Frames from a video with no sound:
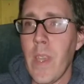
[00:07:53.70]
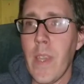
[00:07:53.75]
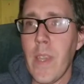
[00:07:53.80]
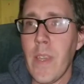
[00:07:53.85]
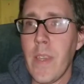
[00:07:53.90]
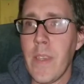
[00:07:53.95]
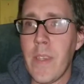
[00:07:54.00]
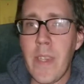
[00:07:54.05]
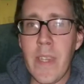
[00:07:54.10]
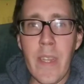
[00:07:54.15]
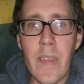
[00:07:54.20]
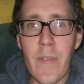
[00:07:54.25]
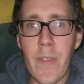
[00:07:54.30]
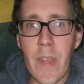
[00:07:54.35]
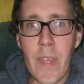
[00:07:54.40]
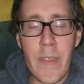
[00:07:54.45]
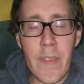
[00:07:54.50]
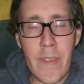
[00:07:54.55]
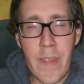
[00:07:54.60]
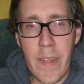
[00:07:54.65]
she never
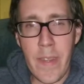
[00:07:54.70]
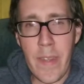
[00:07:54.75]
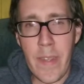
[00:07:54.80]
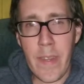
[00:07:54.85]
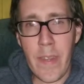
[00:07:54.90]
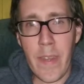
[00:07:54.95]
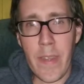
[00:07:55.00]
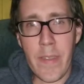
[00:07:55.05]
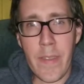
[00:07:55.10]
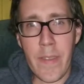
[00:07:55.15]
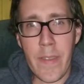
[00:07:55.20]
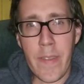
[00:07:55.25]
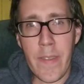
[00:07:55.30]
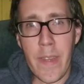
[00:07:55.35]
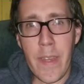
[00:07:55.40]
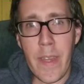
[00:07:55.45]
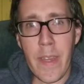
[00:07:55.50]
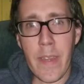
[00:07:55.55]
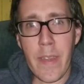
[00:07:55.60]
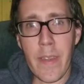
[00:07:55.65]
has anything nice to
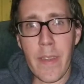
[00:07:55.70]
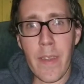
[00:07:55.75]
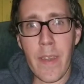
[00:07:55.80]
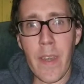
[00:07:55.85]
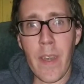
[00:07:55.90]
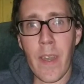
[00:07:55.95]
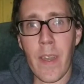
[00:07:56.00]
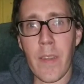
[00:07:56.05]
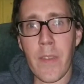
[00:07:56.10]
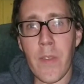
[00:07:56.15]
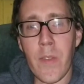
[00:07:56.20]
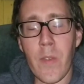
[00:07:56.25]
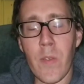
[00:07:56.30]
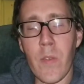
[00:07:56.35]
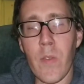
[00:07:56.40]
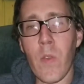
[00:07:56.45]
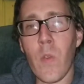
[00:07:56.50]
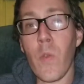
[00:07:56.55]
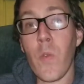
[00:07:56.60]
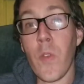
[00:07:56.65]
say to her
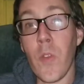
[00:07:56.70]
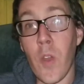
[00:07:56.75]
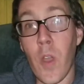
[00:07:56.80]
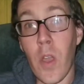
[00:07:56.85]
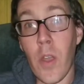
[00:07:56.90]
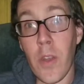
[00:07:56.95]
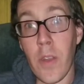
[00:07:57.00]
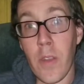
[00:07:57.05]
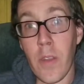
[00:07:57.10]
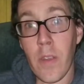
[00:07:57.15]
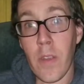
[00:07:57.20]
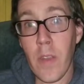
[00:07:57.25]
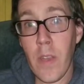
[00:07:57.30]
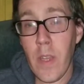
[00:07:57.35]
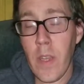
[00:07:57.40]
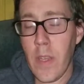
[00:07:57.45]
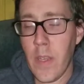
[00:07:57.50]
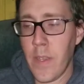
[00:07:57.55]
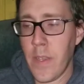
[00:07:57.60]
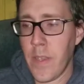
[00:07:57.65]
own daughter.
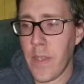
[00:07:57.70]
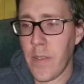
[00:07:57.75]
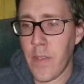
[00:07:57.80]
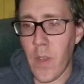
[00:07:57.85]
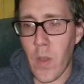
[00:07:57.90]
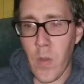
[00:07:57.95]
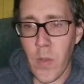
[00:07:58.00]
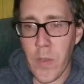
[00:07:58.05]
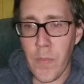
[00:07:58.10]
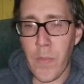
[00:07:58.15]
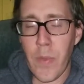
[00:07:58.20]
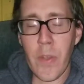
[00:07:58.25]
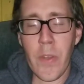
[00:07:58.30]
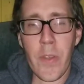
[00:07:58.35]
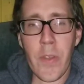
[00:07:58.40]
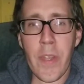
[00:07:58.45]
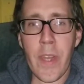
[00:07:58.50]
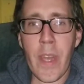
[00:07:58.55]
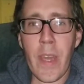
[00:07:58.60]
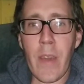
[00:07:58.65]
She has always put her
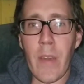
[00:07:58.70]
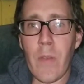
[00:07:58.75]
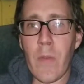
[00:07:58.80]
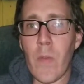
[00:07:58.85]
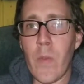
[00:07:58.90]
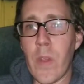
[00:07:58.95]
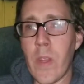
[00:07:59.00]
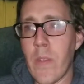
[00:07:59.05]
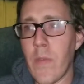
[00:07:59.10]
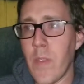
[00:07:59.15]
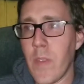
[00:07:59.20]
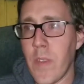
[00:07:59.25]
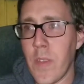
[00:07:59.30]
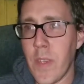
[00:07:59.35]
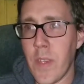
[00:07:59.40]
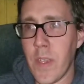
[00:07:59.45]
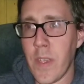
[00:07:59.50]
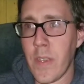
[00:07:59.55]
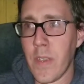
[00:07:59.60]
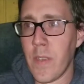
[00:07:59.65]
down, whatever
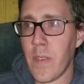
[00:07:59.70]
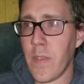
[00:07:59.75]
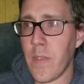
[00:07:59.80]
she's